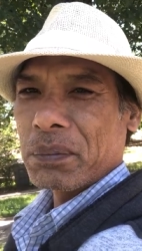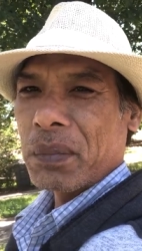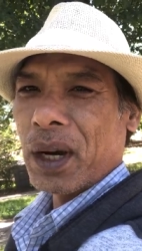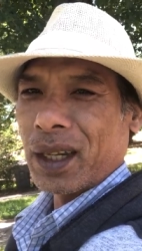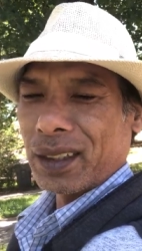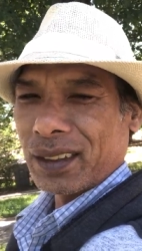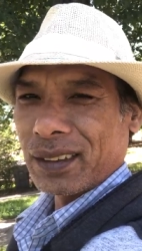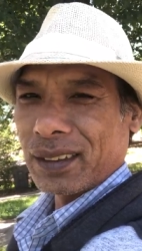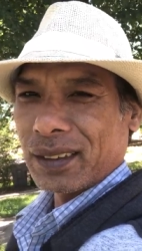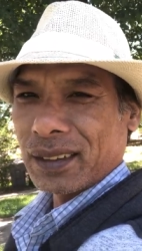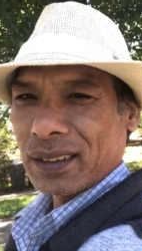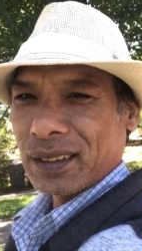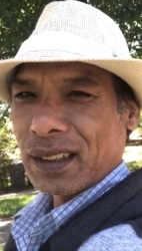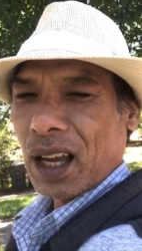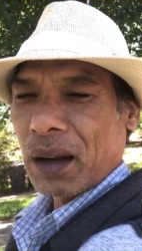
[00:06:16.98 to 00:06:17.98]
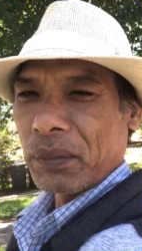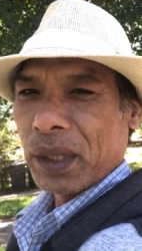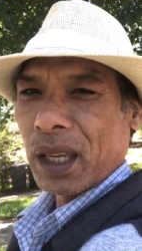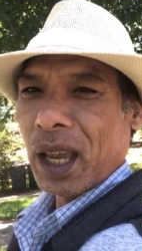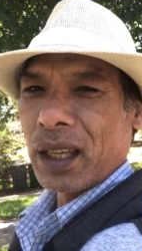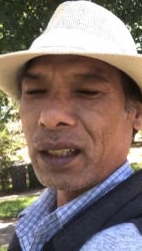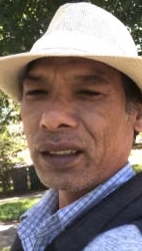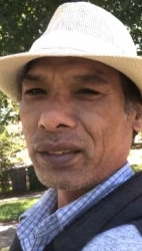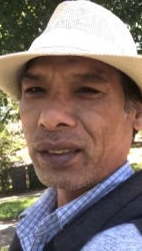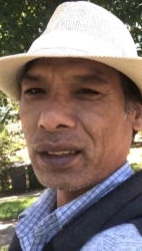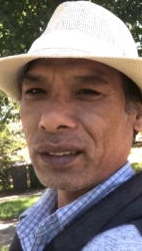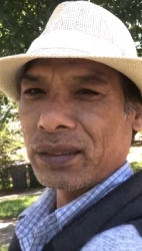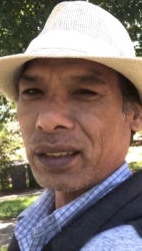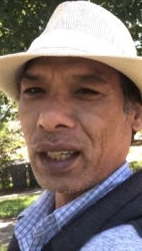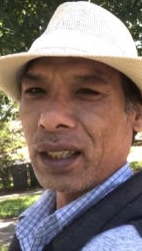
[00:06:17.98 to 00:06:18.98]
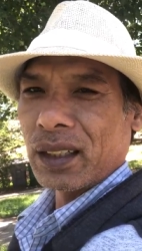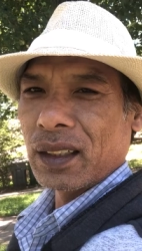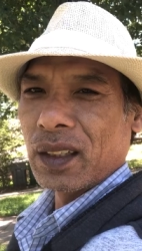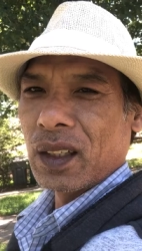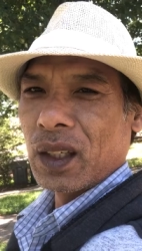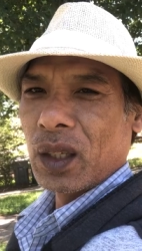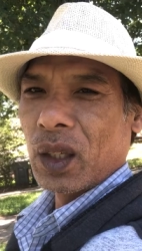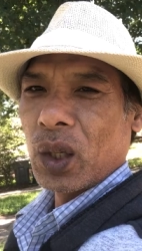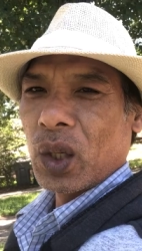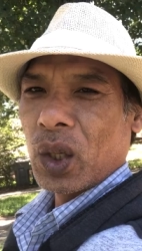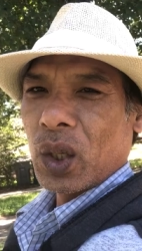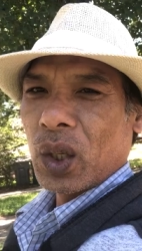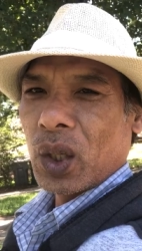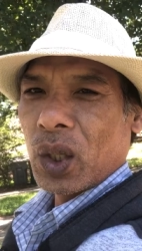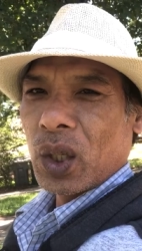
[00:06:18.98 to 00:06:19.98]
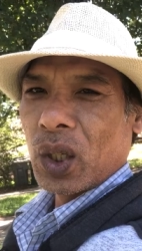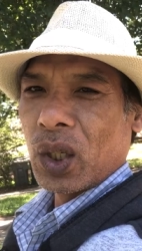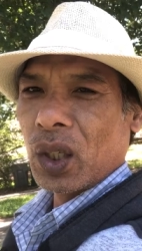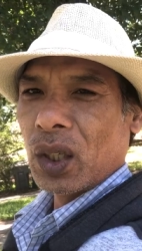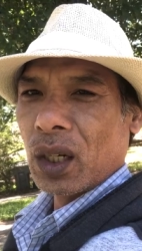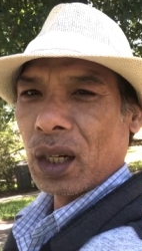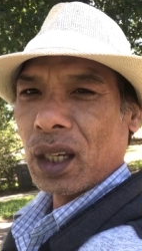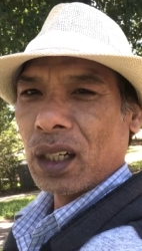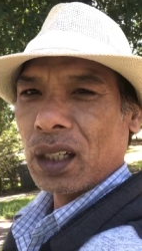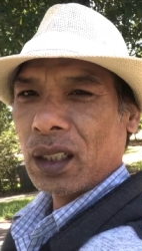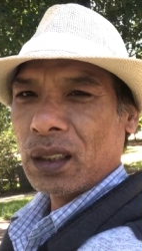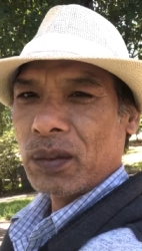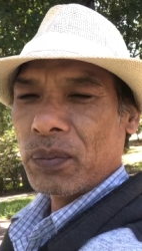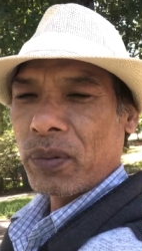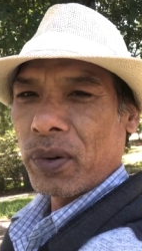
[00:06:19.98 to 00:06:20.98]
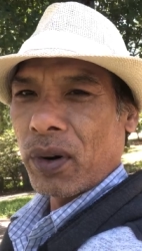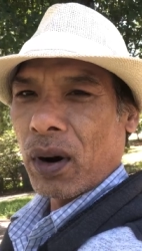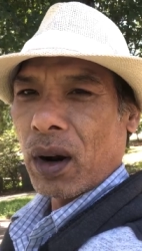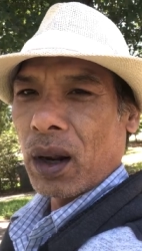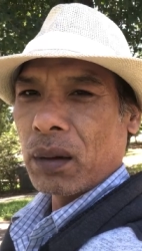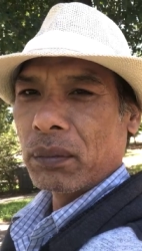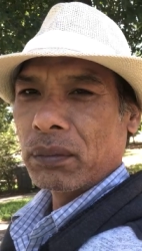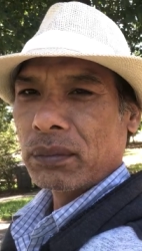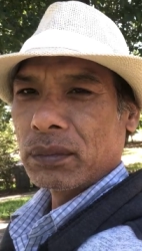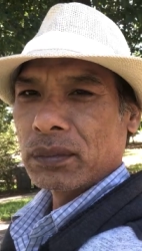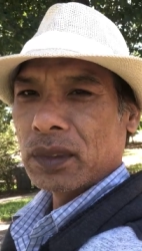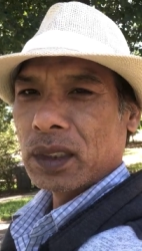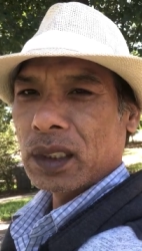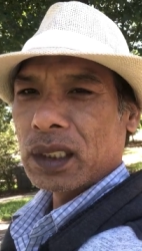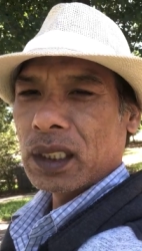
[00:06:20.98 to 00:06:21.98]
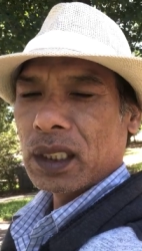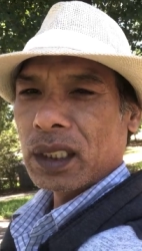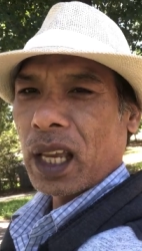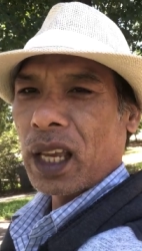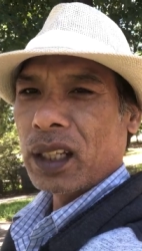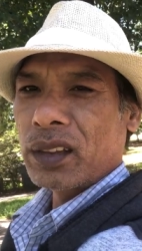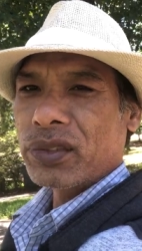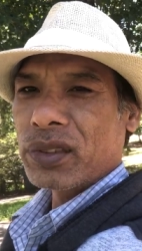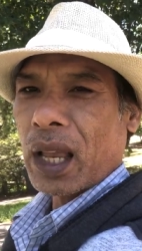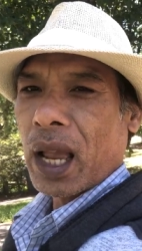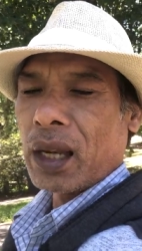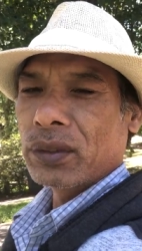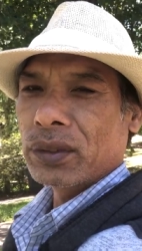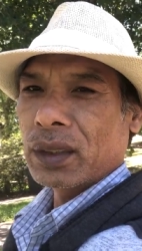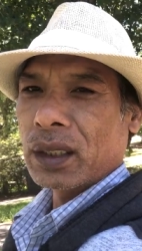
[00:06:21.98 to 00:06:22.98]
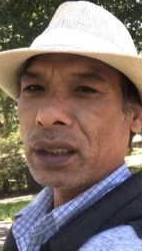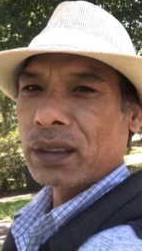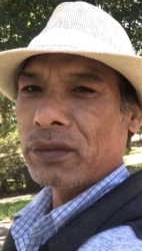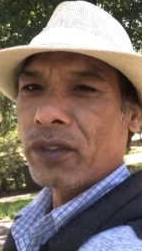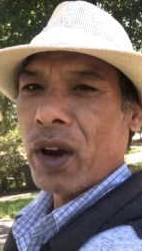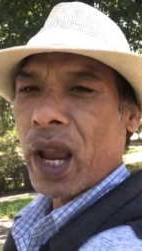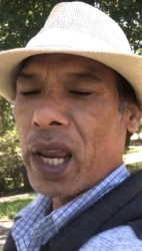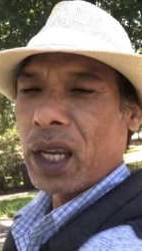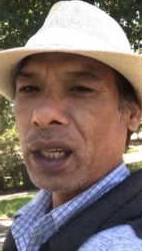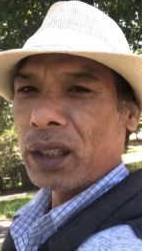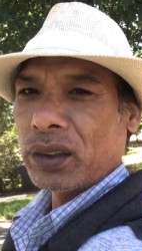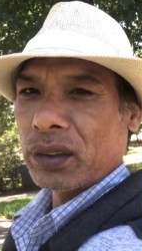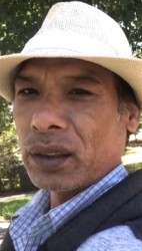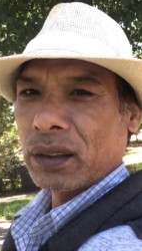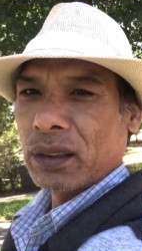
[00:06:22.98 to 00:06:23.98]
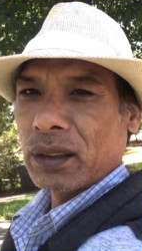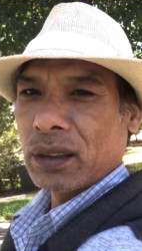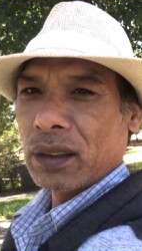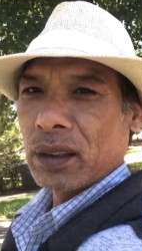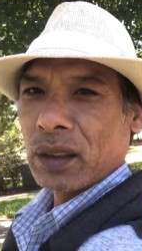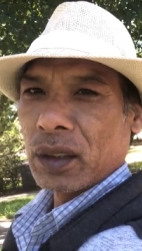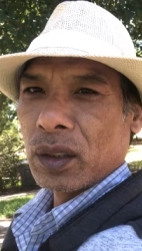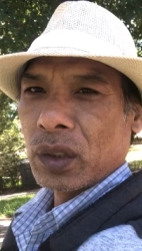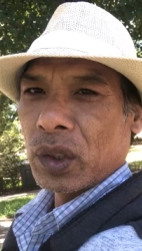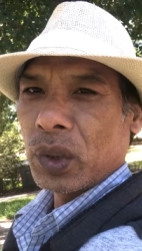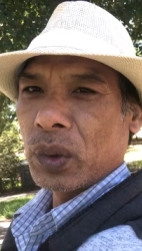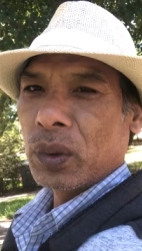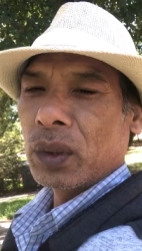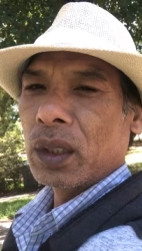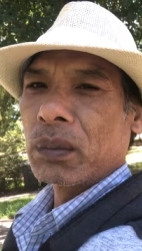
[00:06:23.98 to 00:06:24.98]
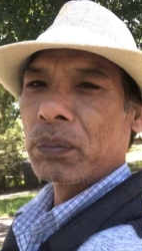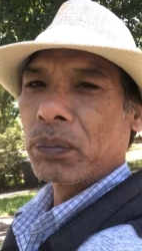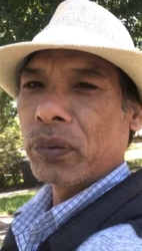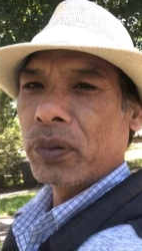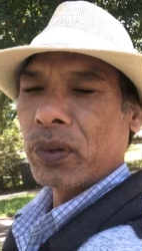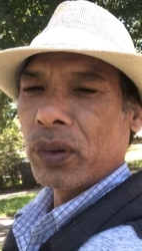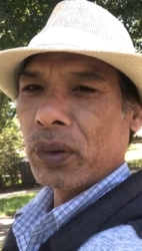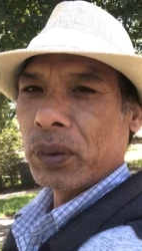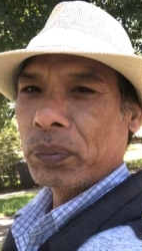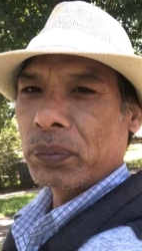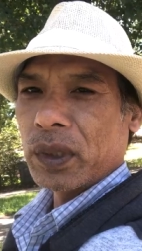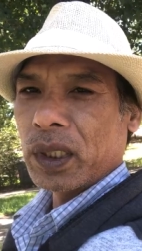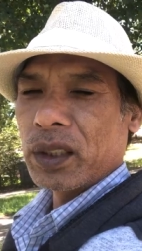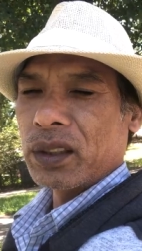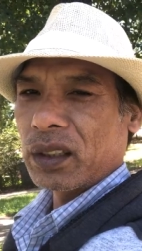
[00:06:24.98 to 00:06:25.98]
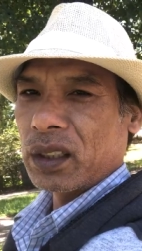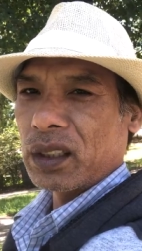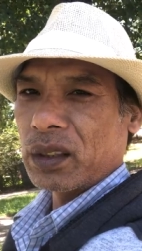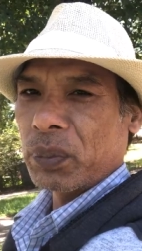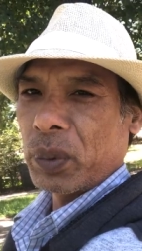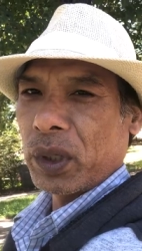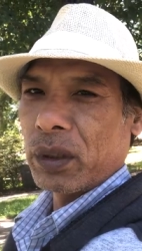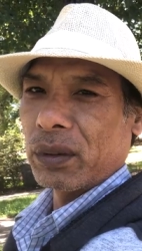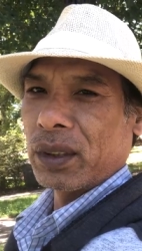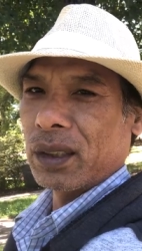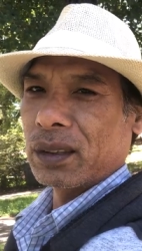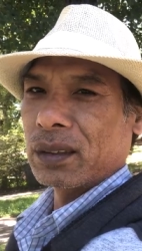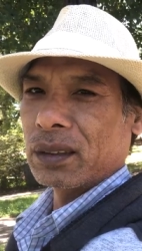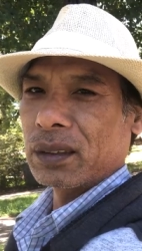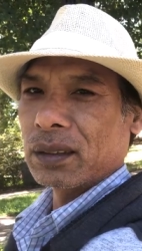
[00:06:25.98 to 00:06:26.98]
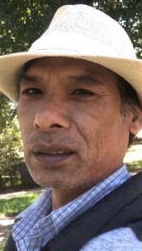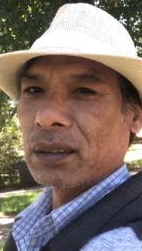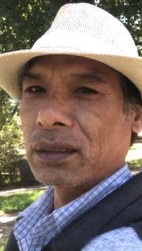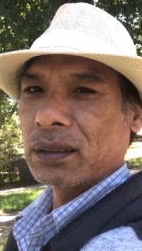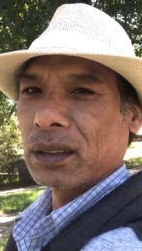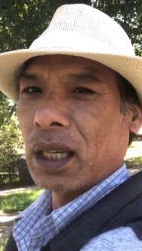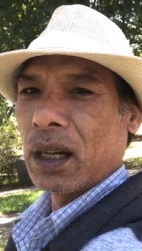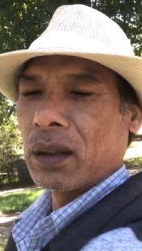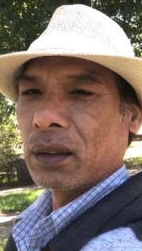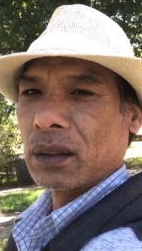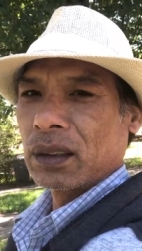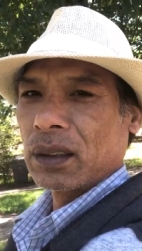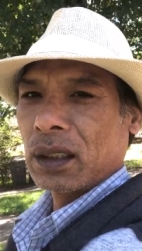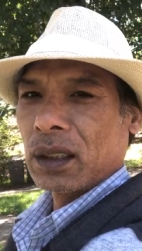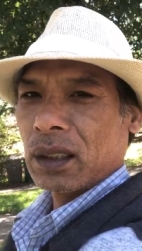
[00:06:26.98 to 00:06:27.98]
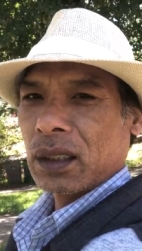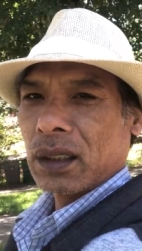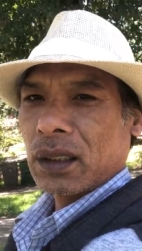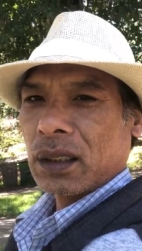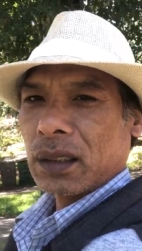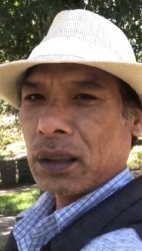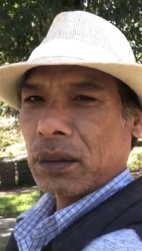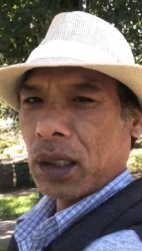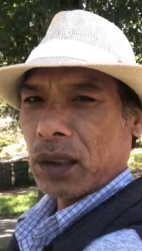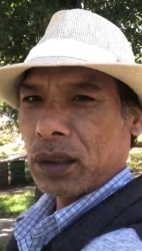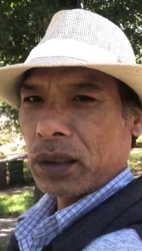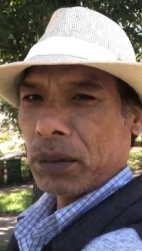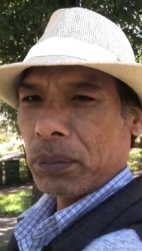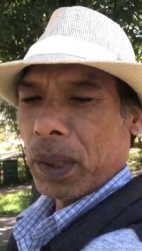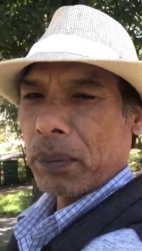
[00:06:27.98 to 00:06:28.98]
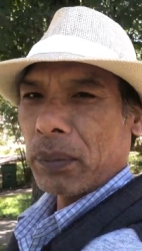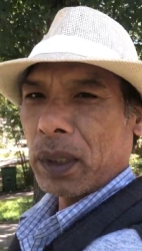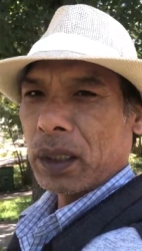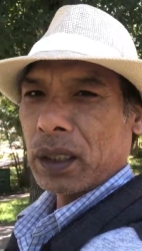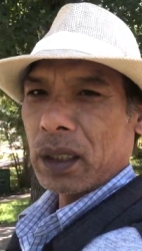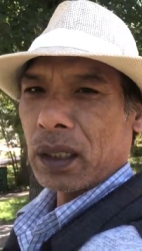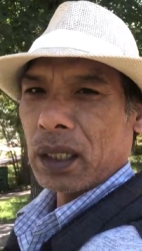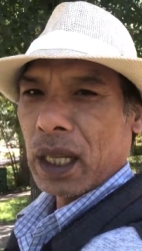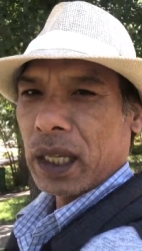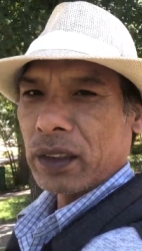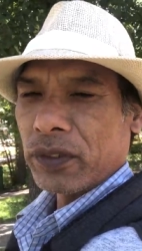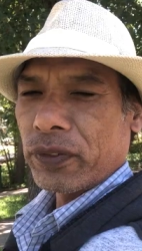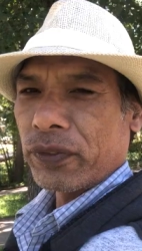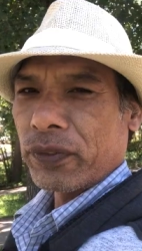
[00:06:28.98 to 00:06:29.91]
But Thomas Edison said he learned from ten thousand ways to improve his experience. So you remember this, like